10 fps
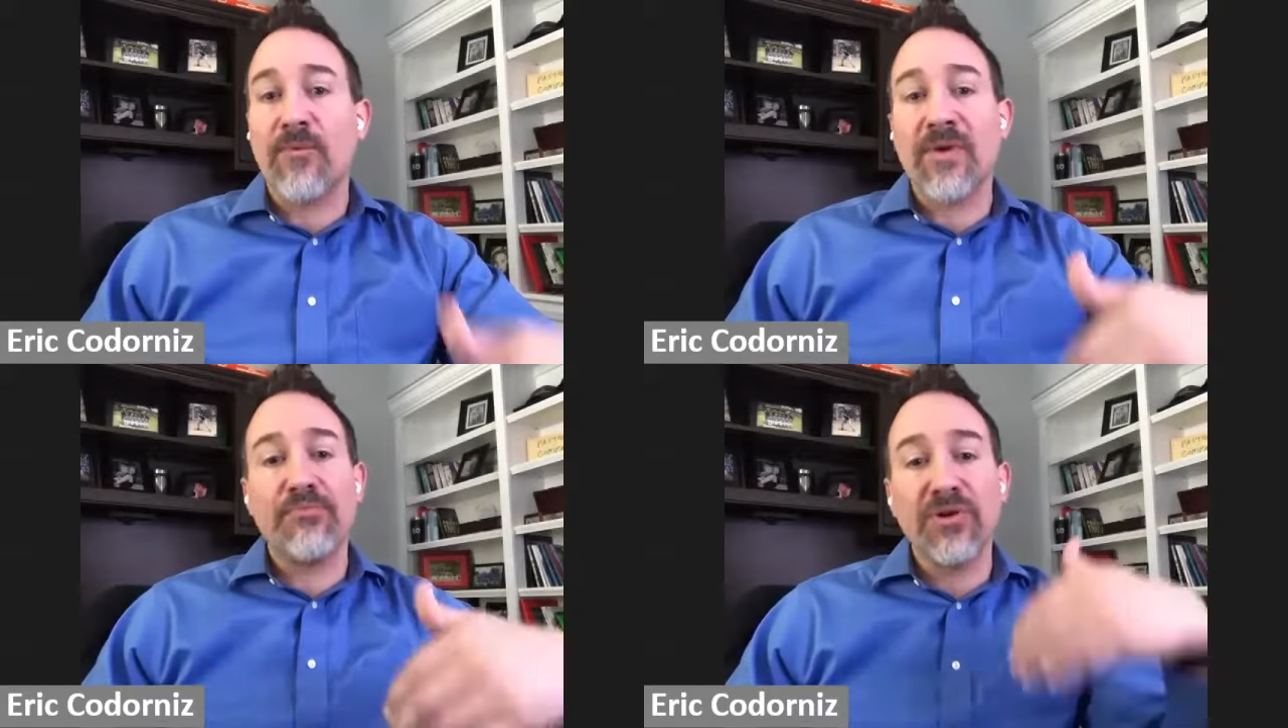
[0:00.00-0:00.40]

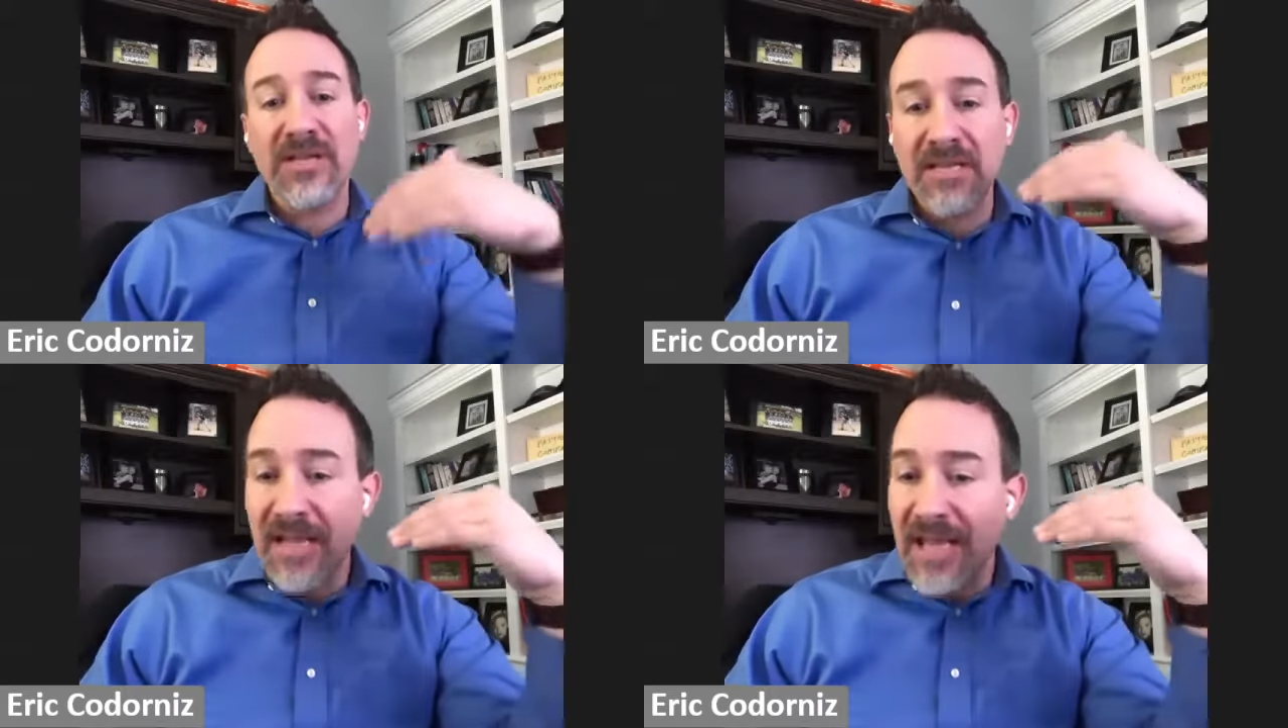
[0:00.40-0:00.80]
We put
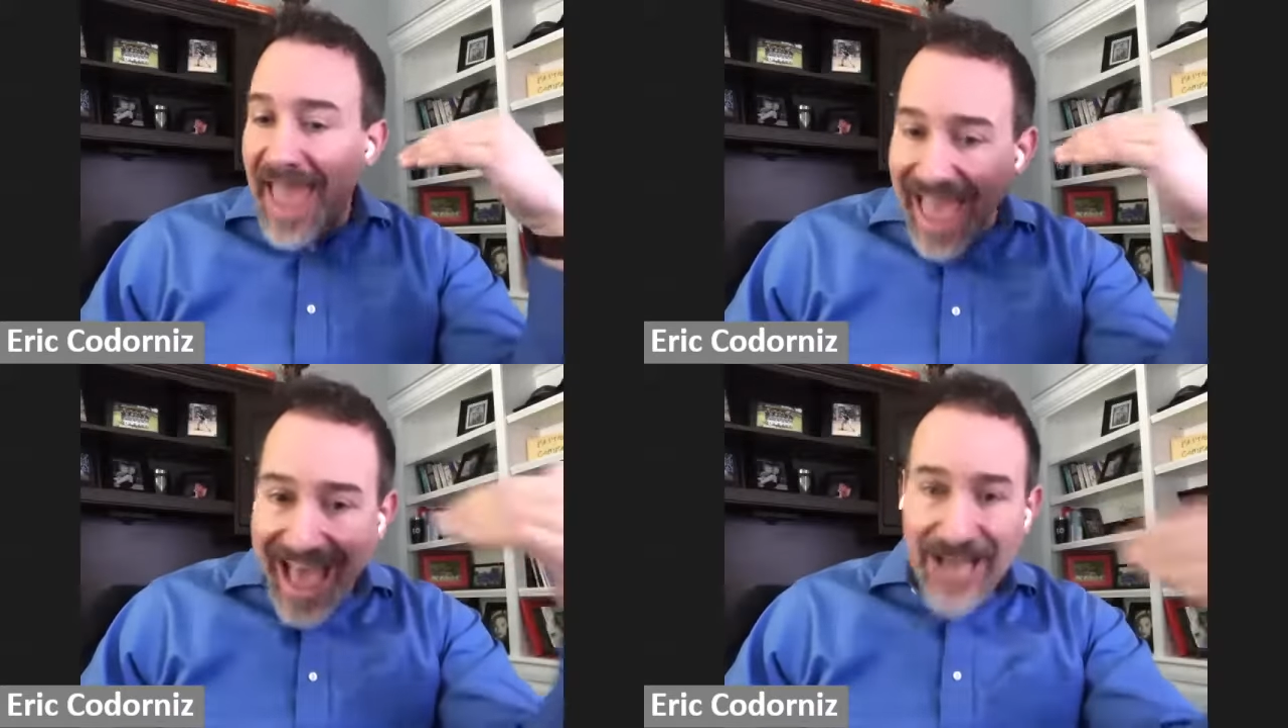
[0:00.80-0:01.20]
in
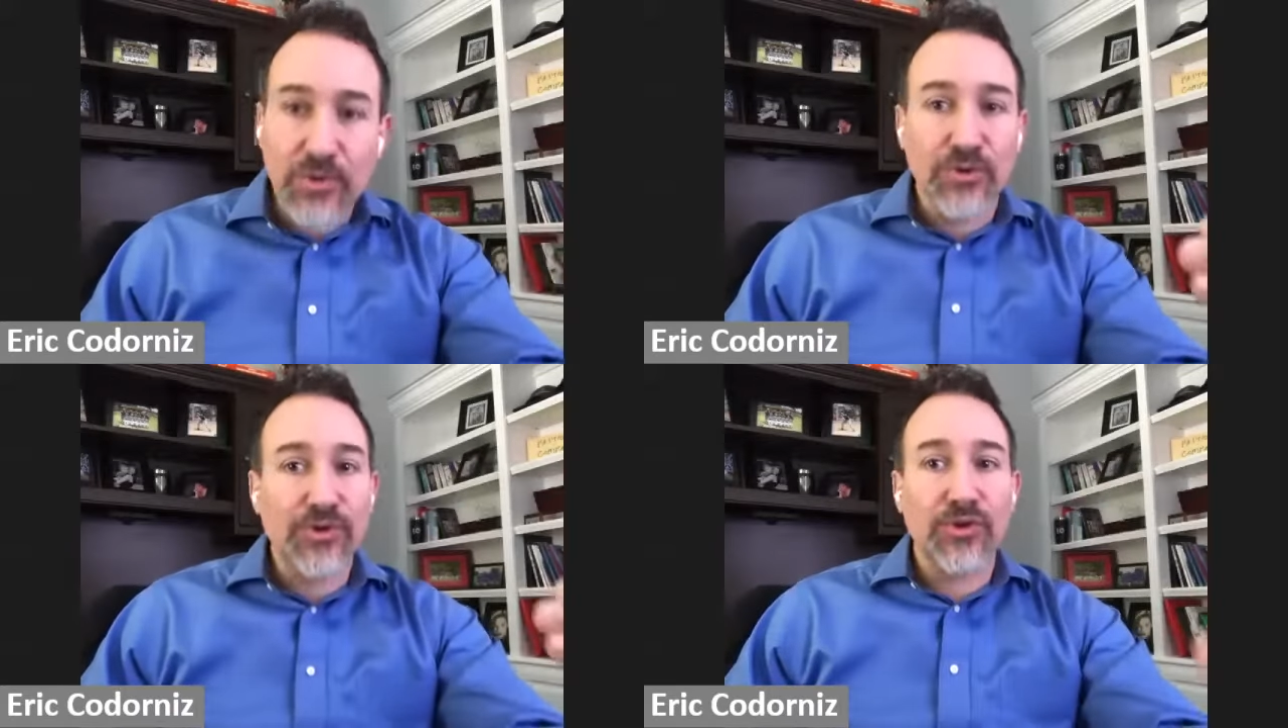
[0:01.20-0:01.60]

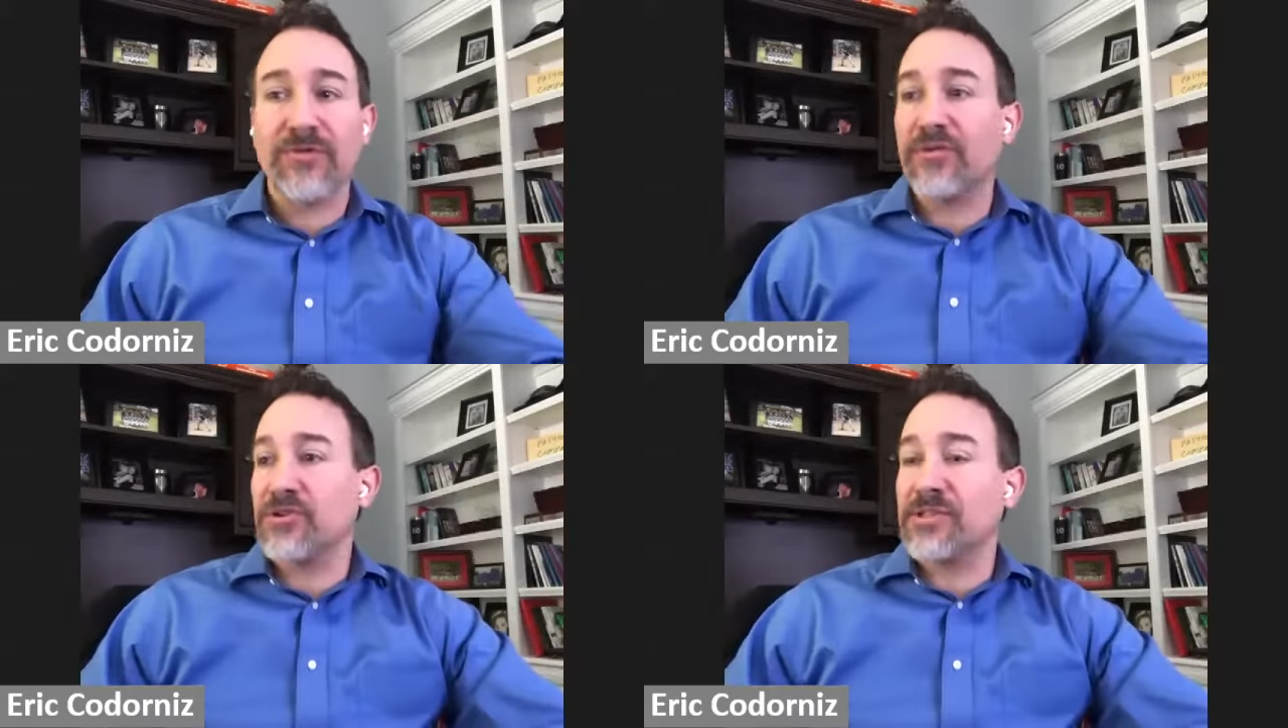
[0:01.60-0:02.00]
actual
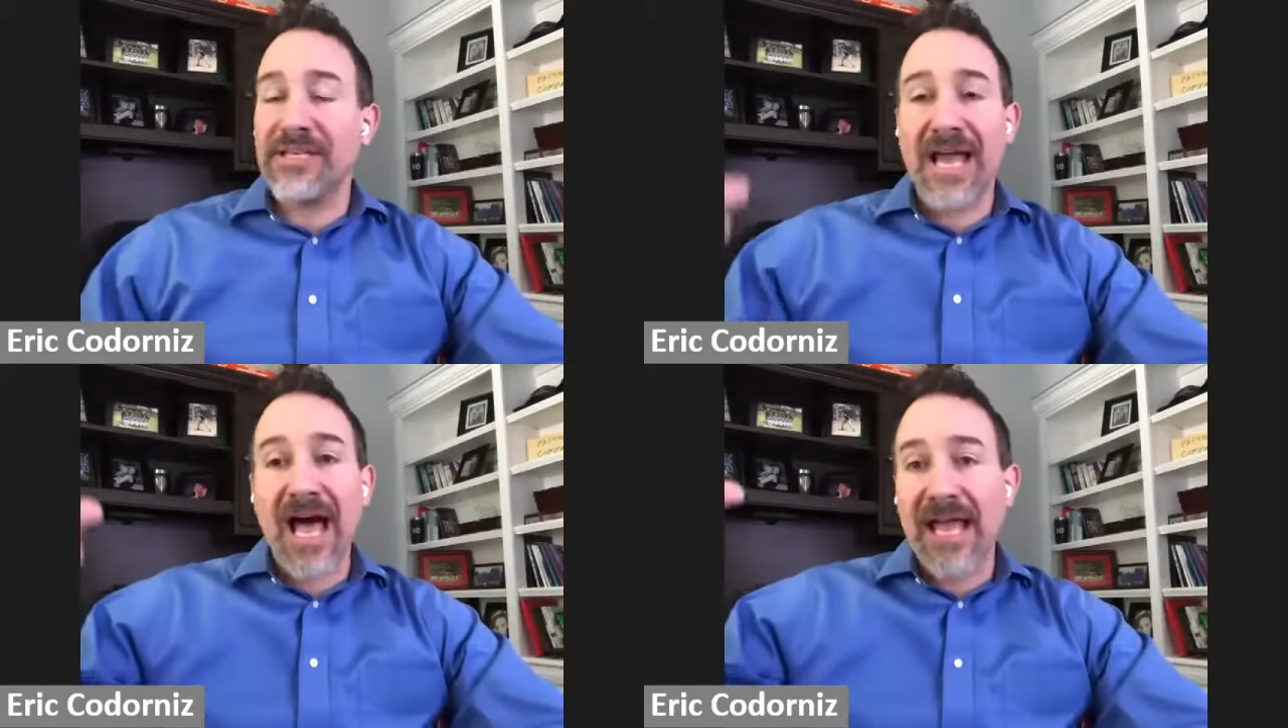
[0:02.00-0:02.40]
servers,
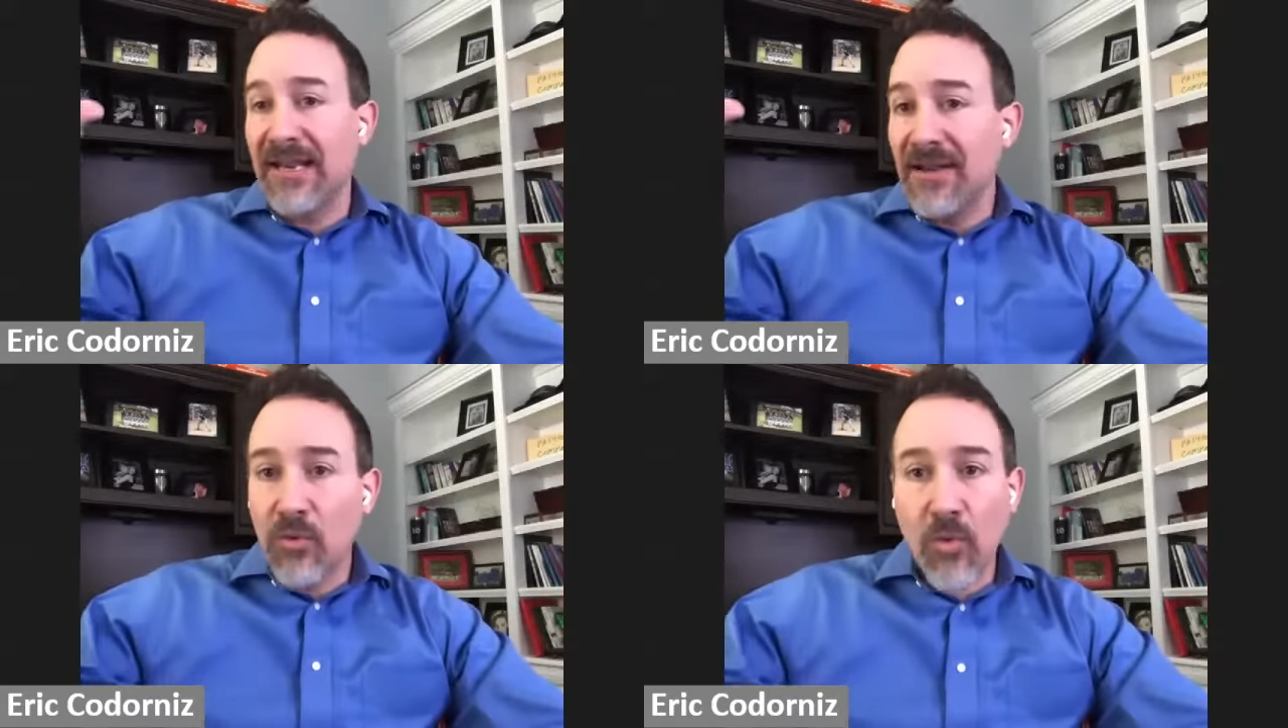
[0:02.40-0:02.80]
not
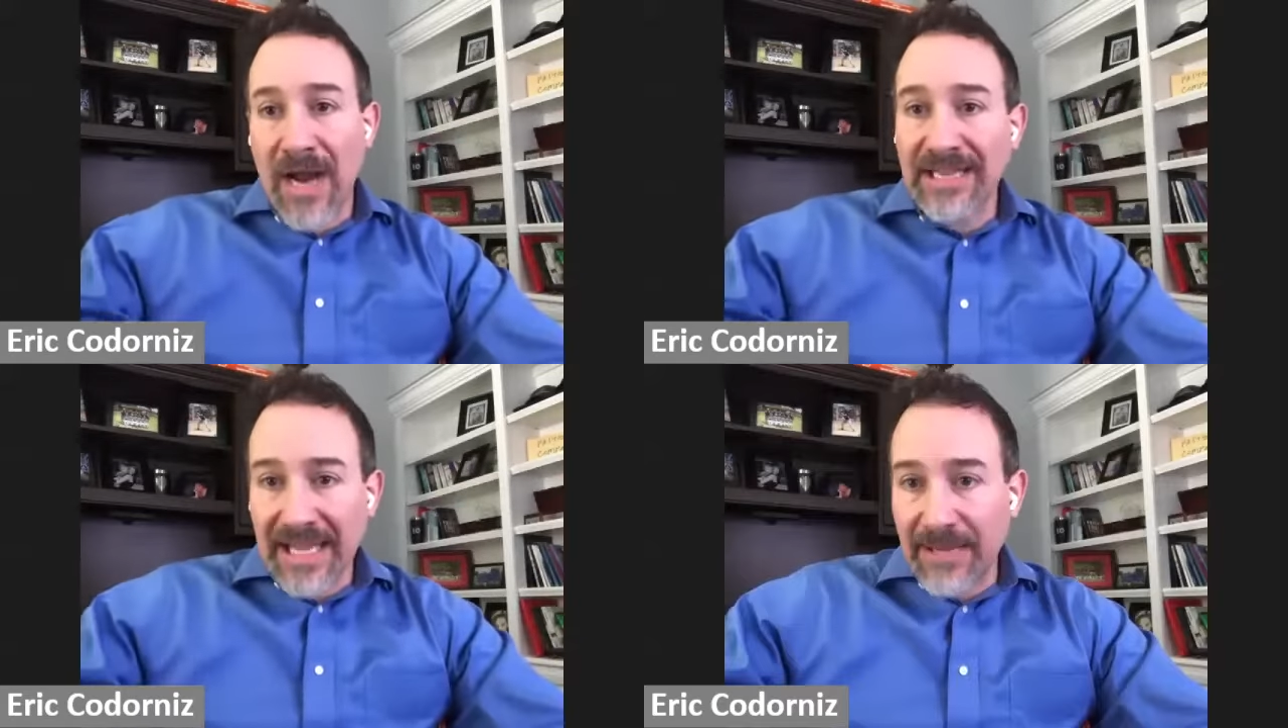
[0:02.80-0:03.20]

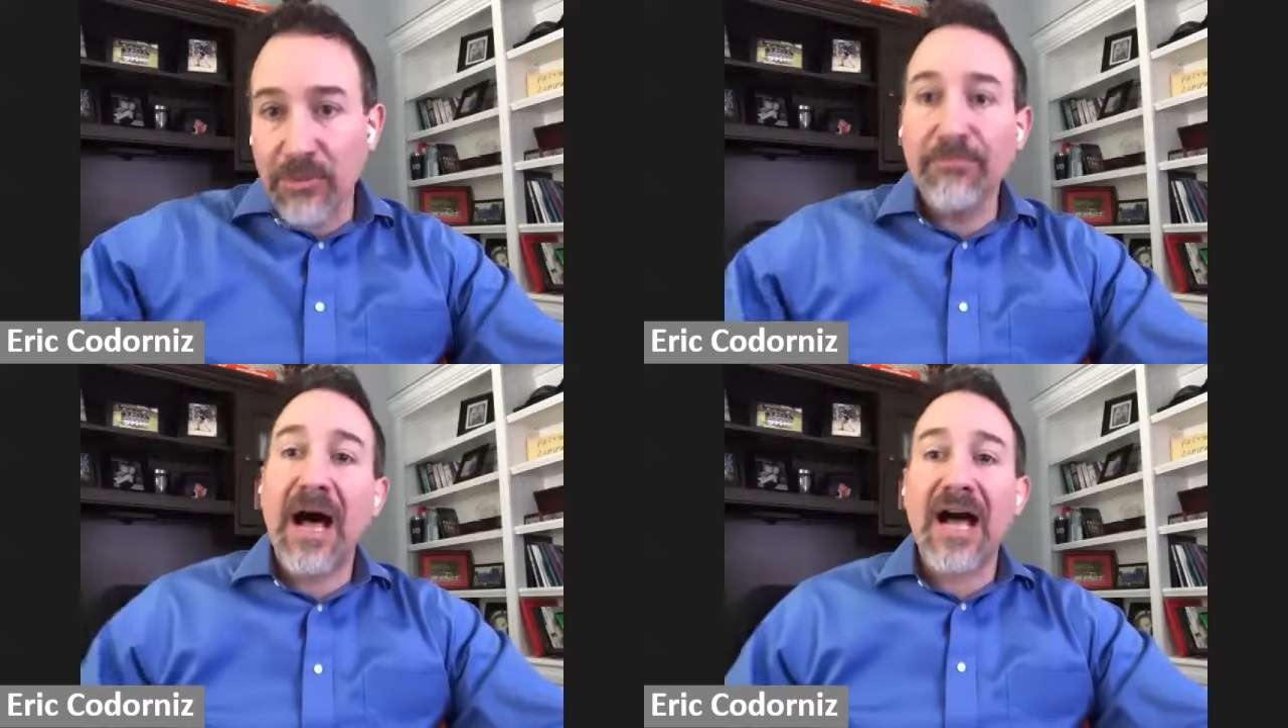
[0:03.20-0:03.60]
white
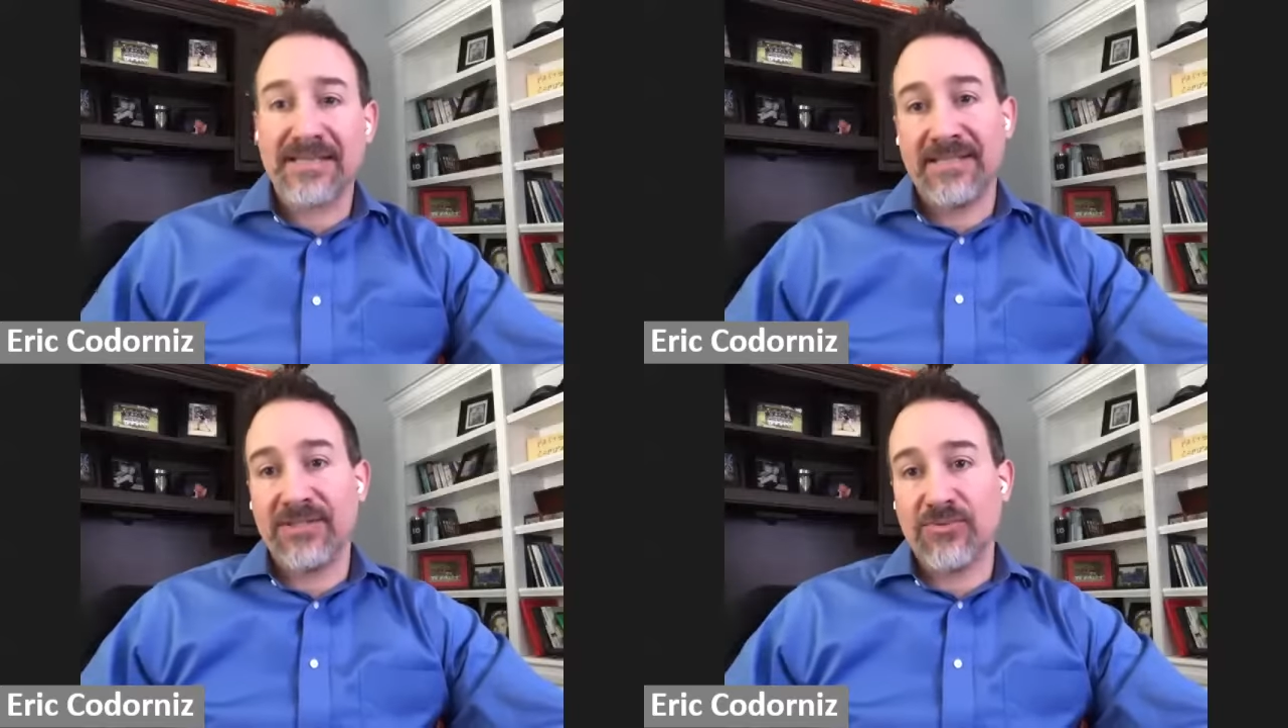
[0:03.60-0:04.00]
labeled
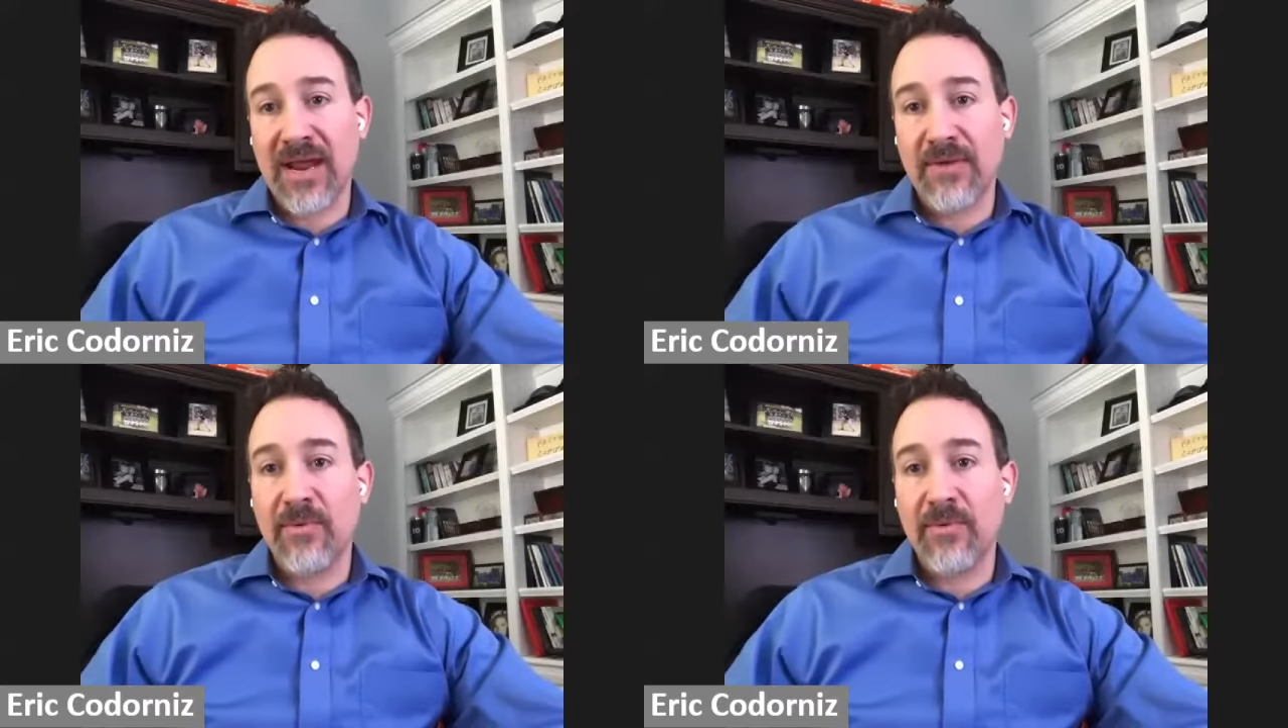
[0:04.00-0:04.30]
boxes, right?